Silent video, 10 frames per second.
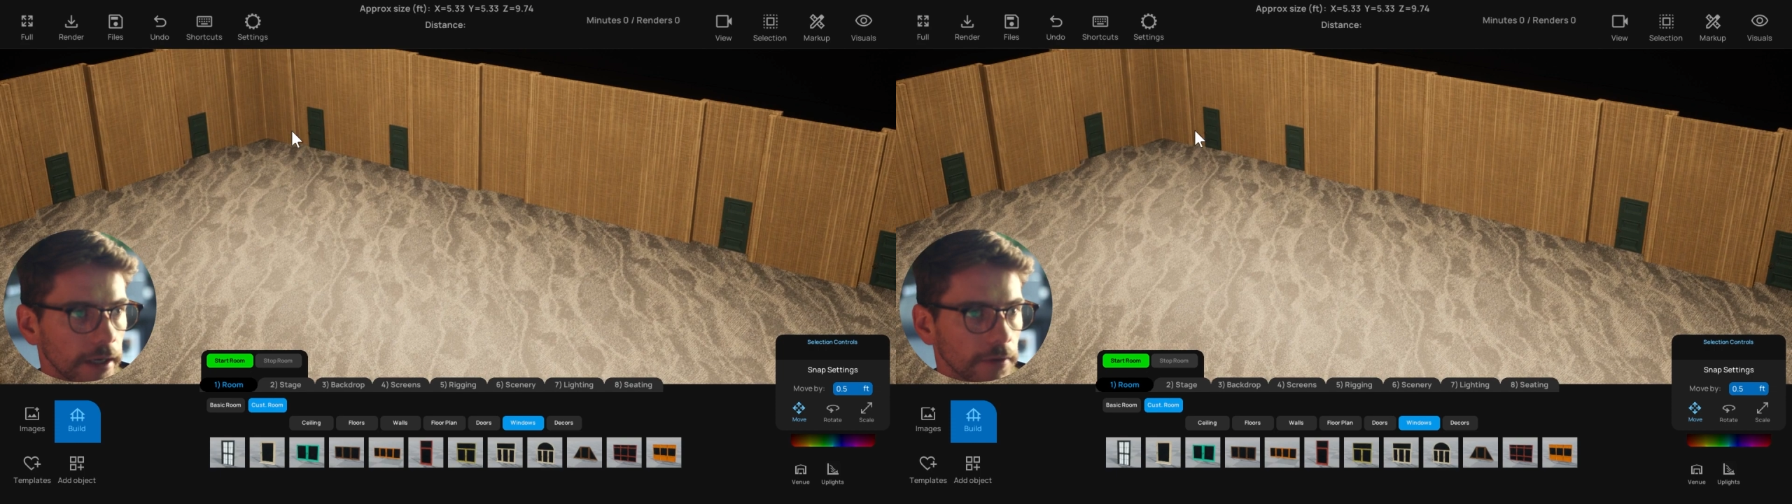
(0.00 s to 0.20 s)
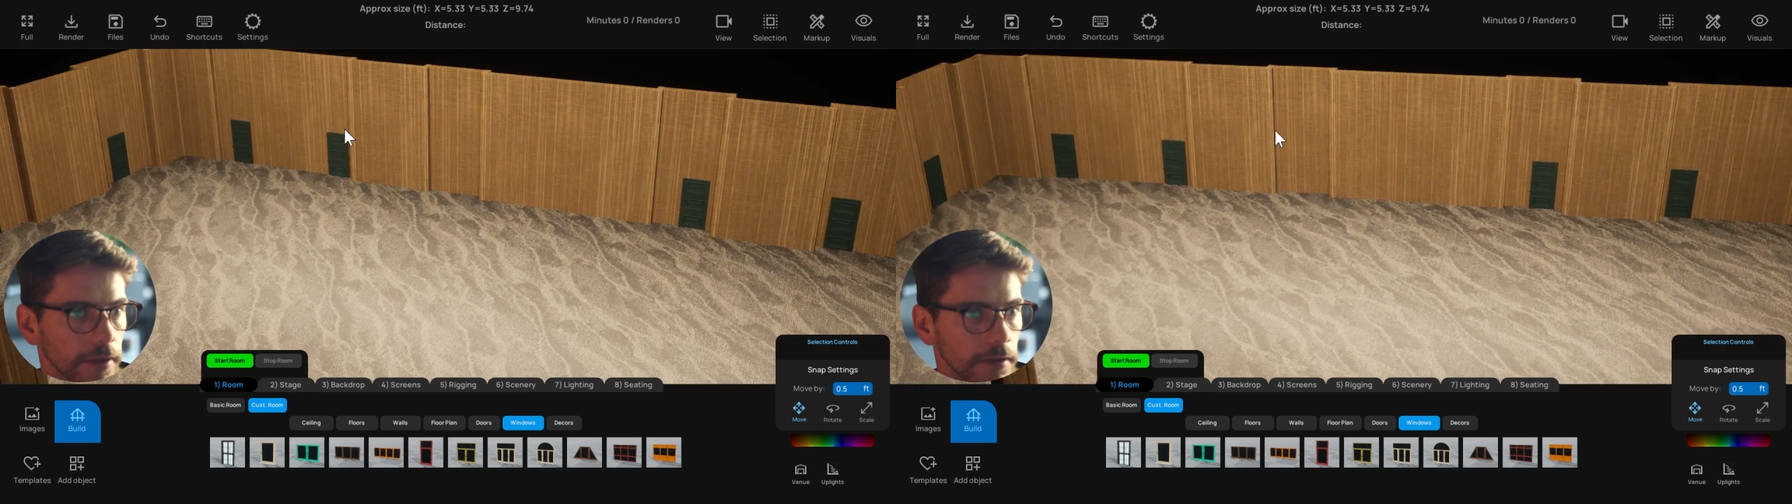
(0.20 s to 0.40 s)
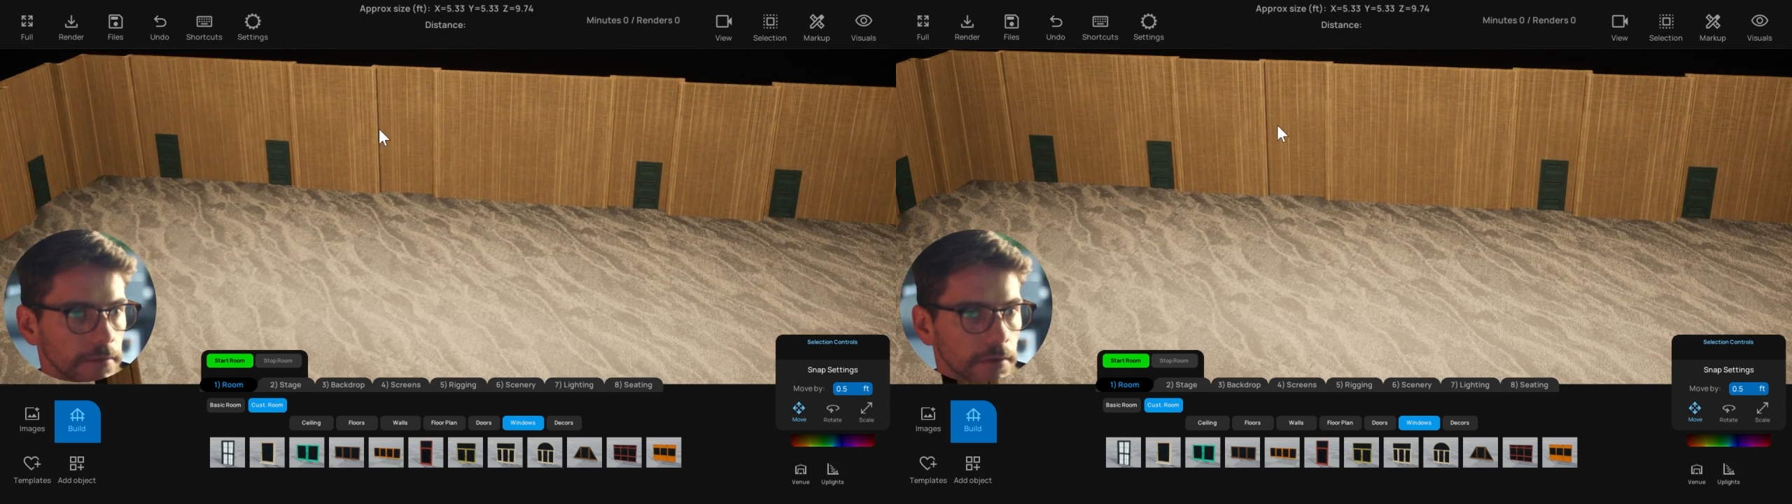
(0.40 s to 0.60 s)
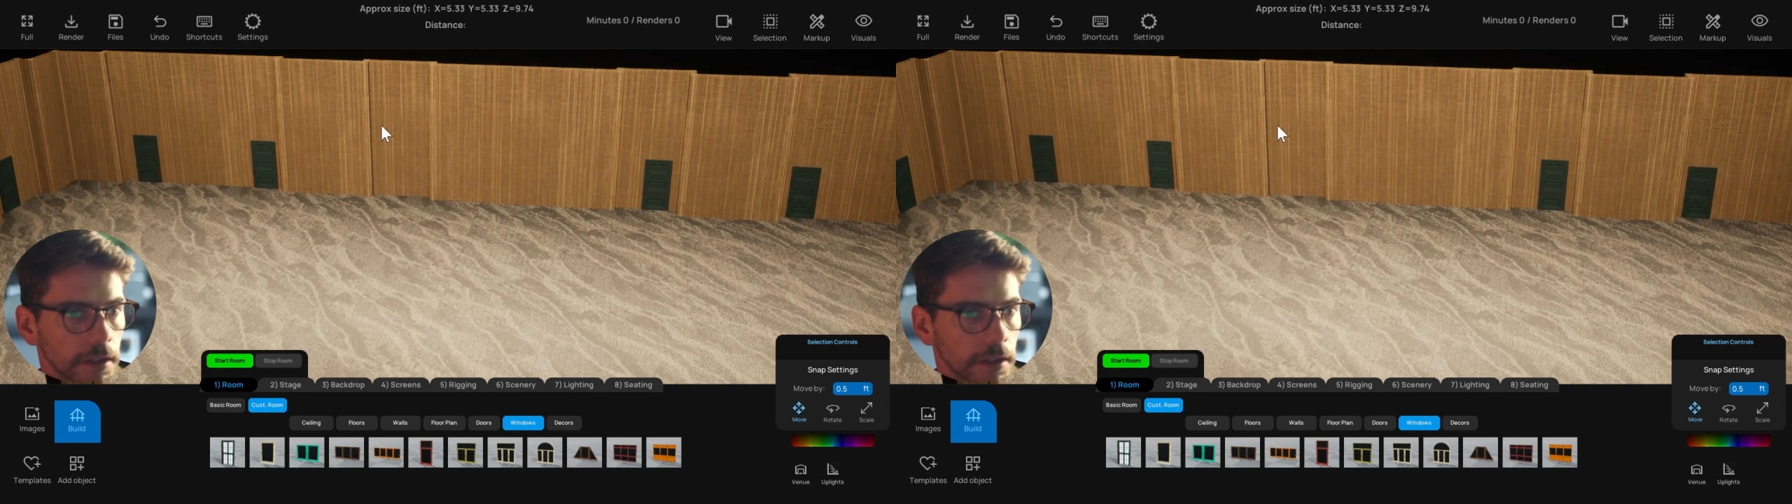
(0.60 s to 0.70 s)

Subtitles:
out there.